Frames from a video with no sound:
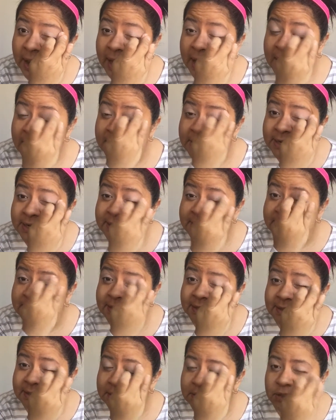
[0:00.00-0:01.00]
and it
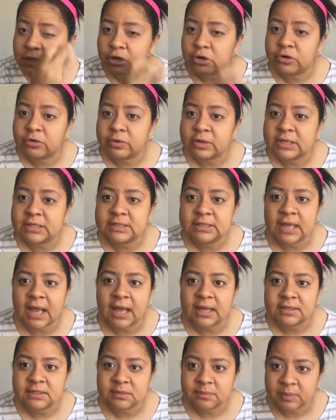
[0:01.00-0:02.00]
doesn't crease
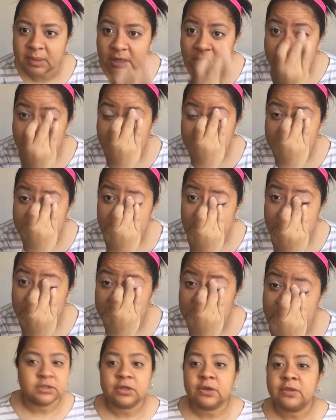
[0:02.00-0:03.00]
as much.
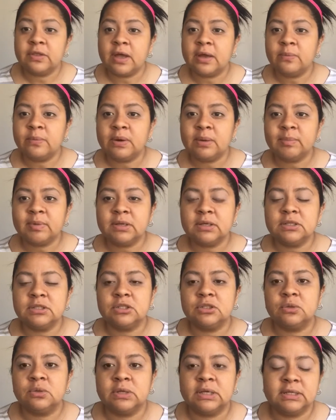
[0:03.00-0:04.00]
So then what I'm gonna
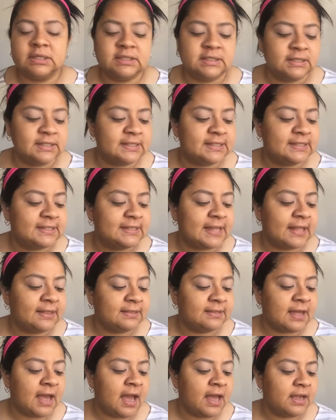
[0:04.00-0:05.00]
do is just
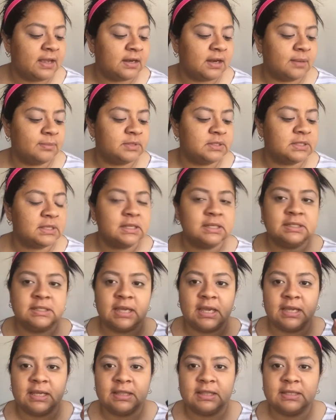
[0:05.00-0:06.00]
set that, and I'm just gonna
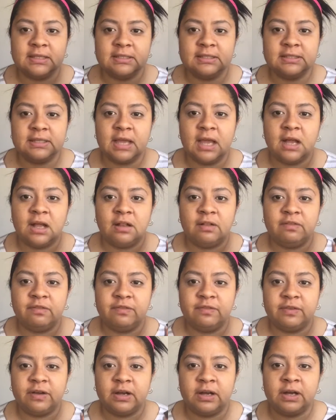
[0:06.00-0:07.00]
take this
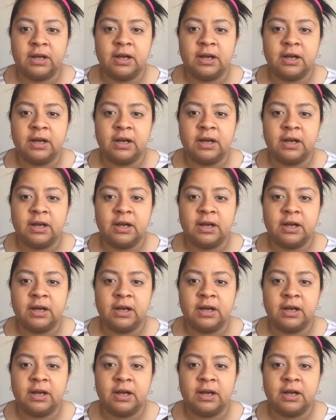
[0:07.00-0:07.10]
e.l.f.